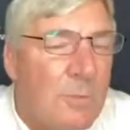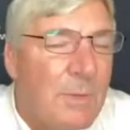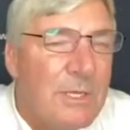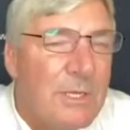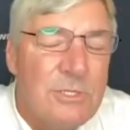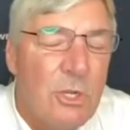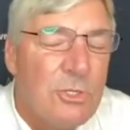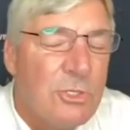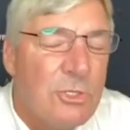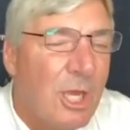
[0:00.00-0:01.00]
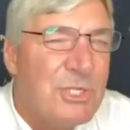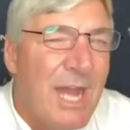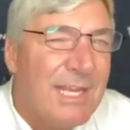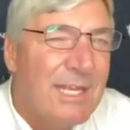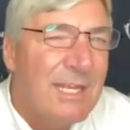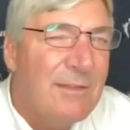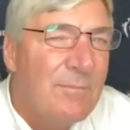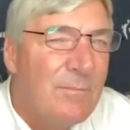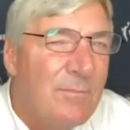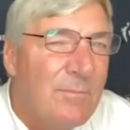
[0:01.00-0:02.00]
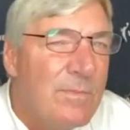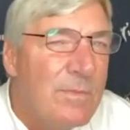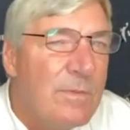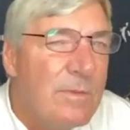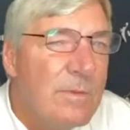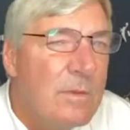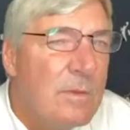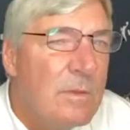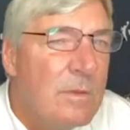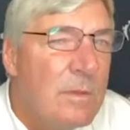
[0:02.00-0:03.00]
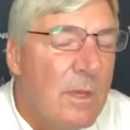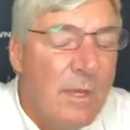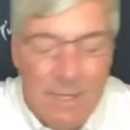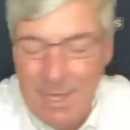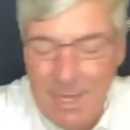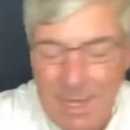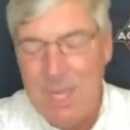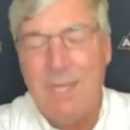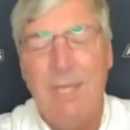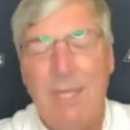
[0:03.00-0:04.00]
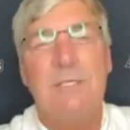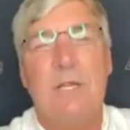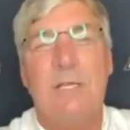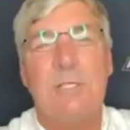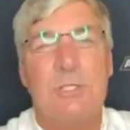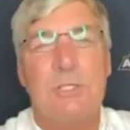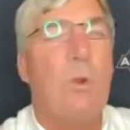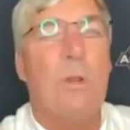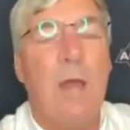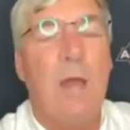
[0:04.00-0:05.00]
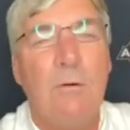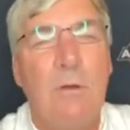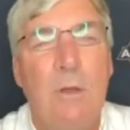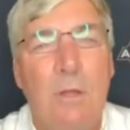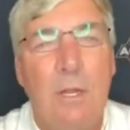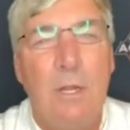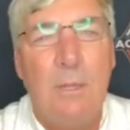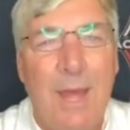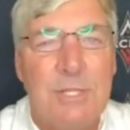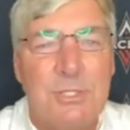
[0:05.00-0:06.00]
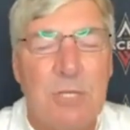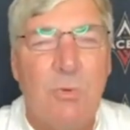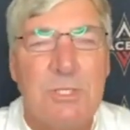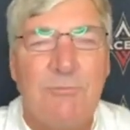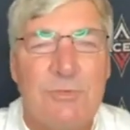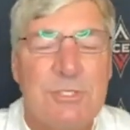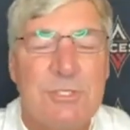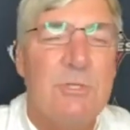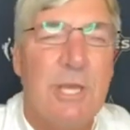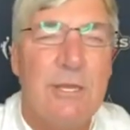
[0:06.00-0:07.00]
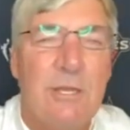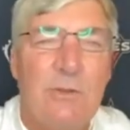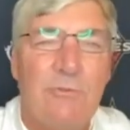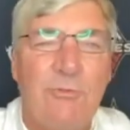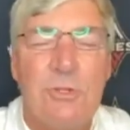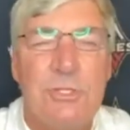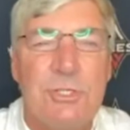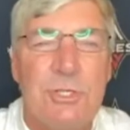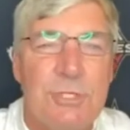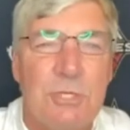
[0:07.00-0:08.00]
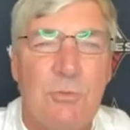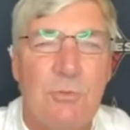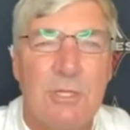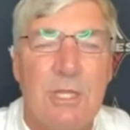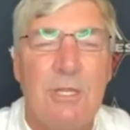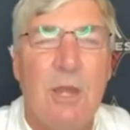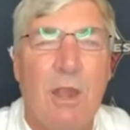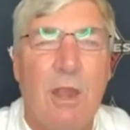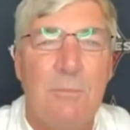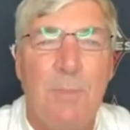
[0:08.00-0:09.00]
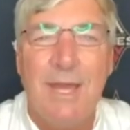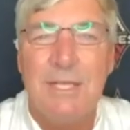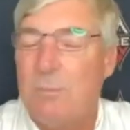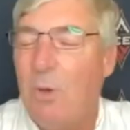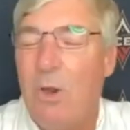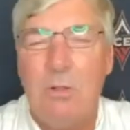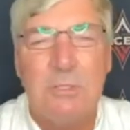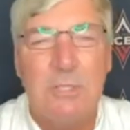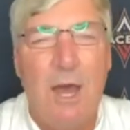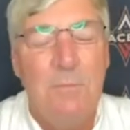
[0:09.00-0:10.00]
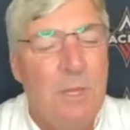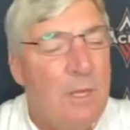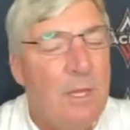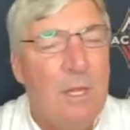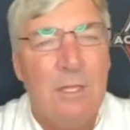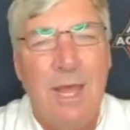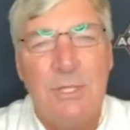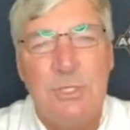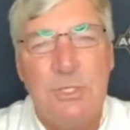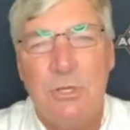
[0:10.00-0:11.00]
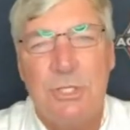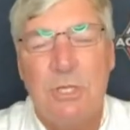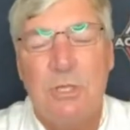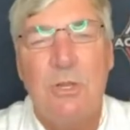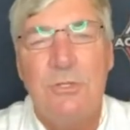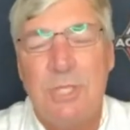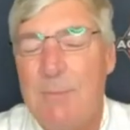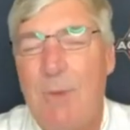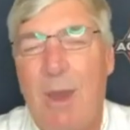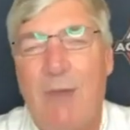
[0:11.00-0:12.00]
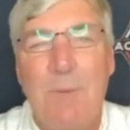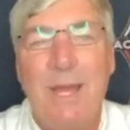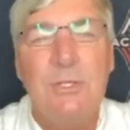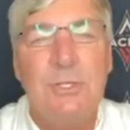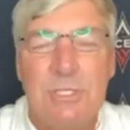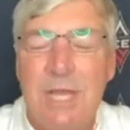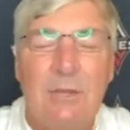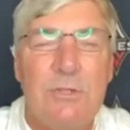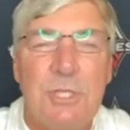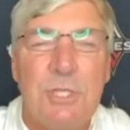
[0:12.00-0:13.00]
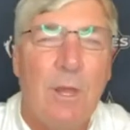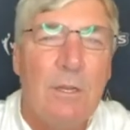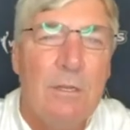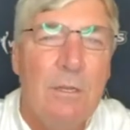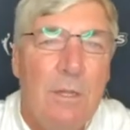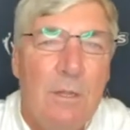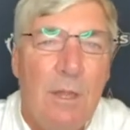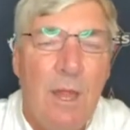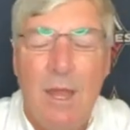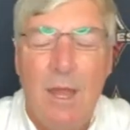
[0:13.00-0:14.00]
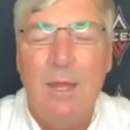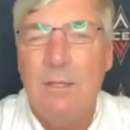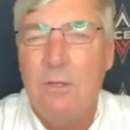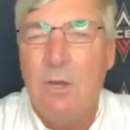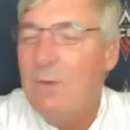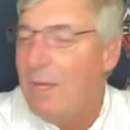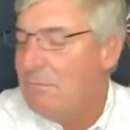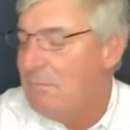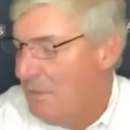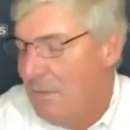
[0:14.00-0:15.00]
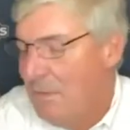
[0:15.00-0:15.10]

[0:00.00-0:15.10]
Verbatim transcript: I mean, you're talking about Jackie again? Yeah. Yeah. Well, Jackie is a, is a scorer now. In the past, she was a facilitator in her first year. She was the lead guard and passed the ball all the time. Last year, she learned, she came off the bench as an energy player and, you know, and,